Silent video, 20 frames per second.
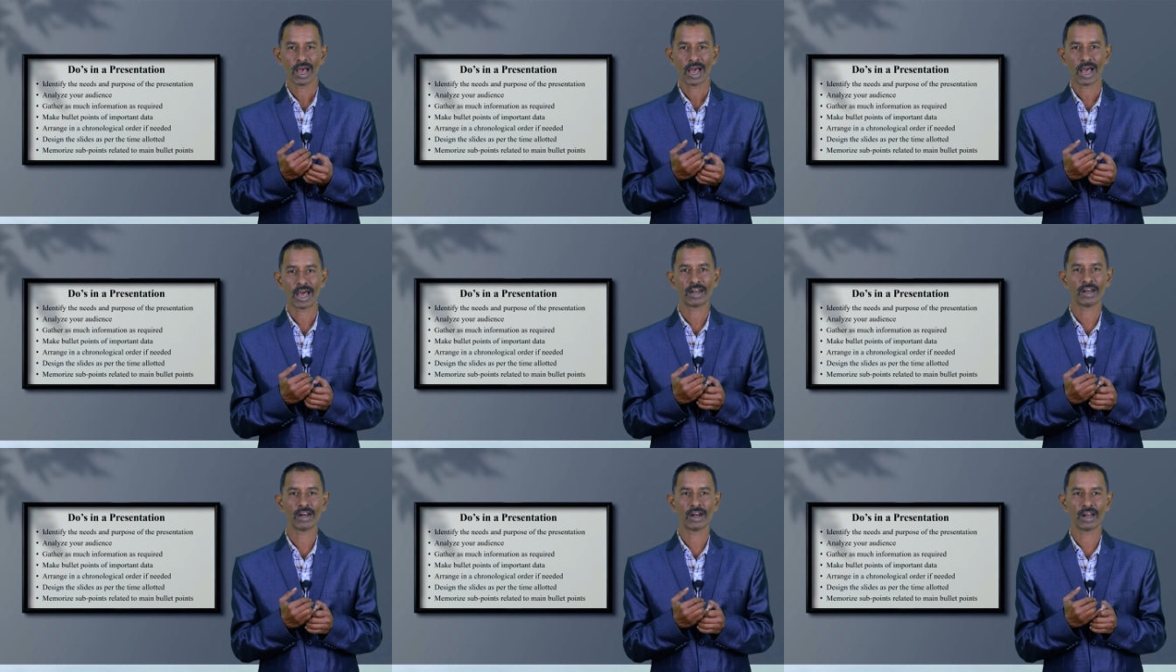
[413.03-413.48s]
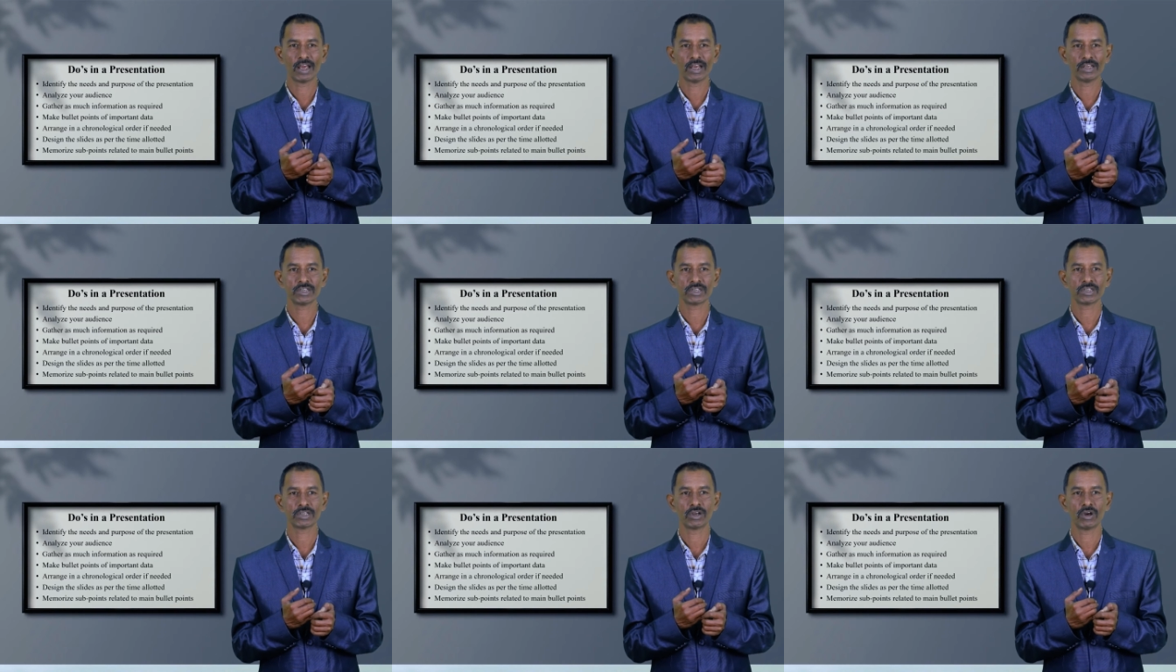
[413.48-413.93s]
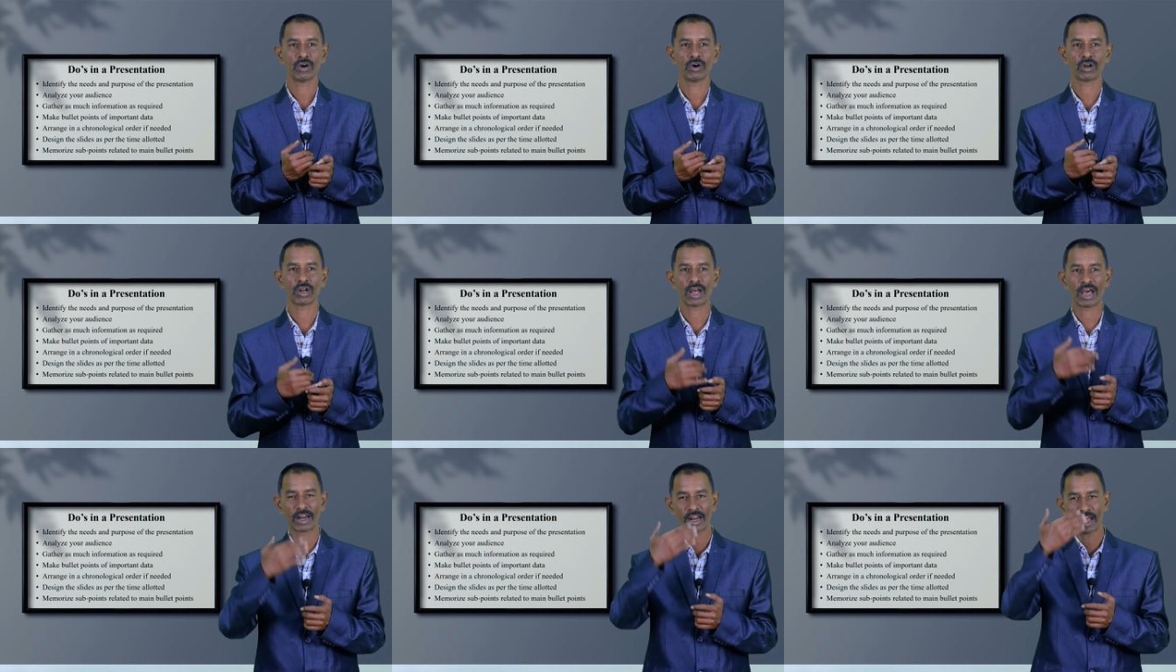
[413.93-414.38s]
analyze
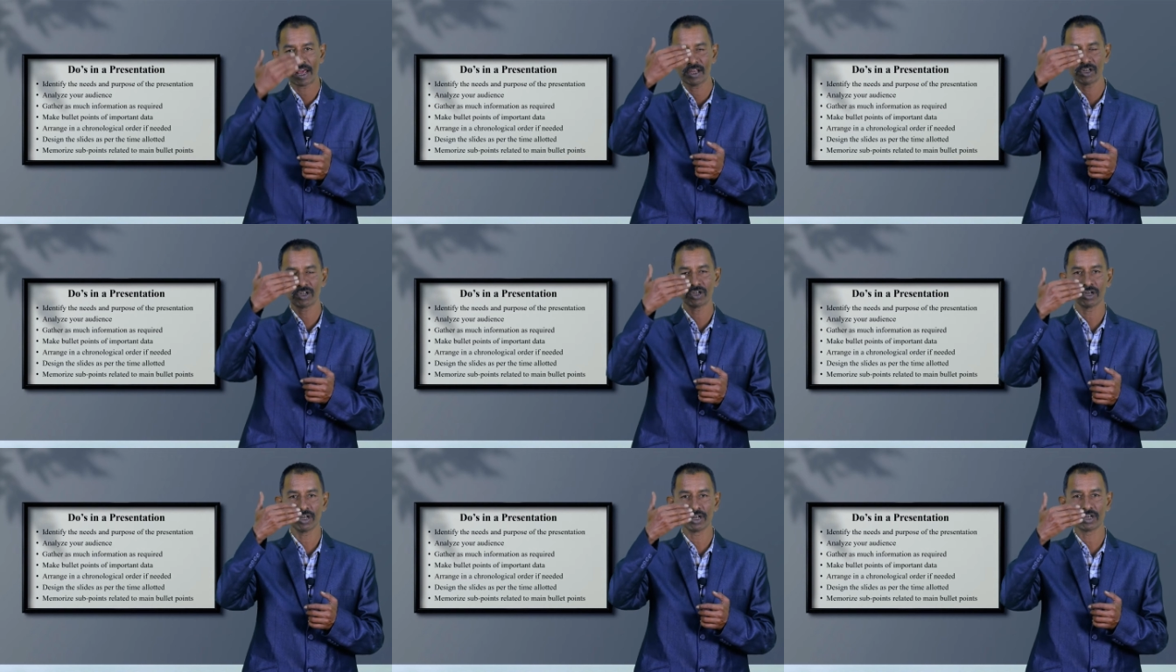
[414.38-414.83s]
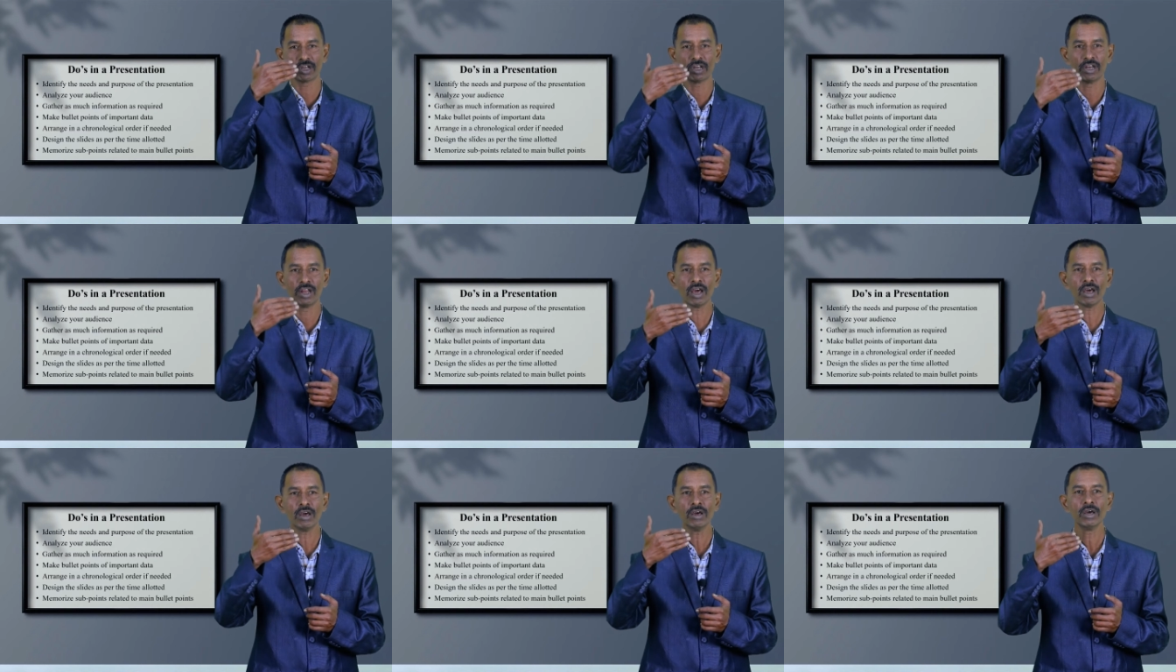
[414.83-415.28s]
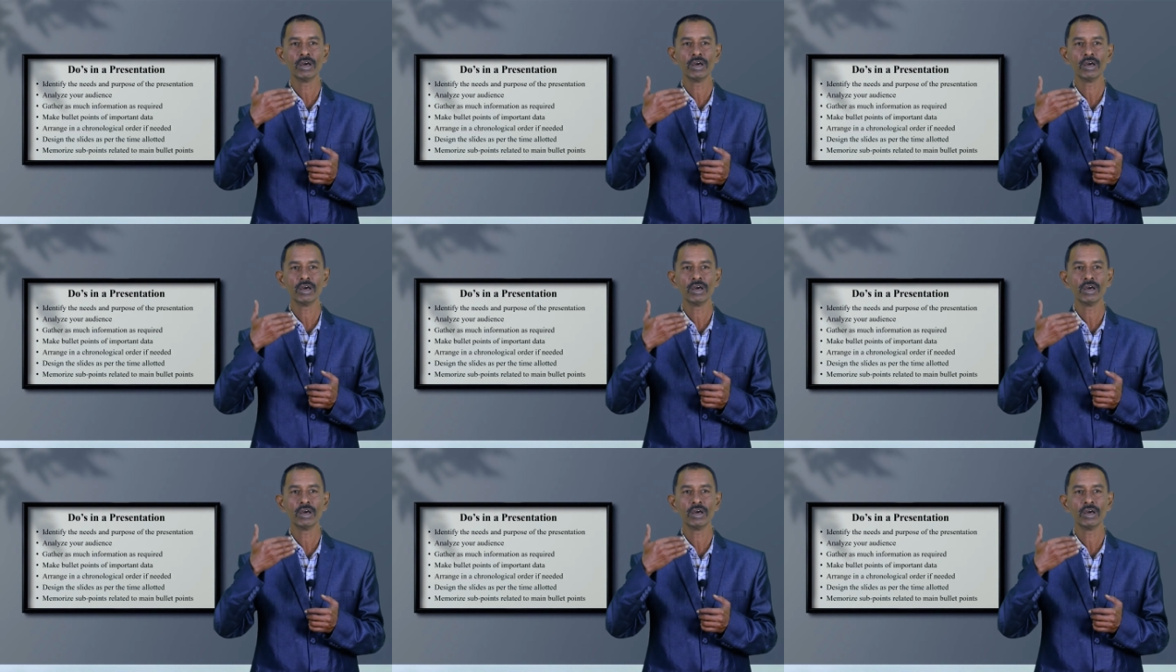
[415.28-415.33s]
or arrange it in a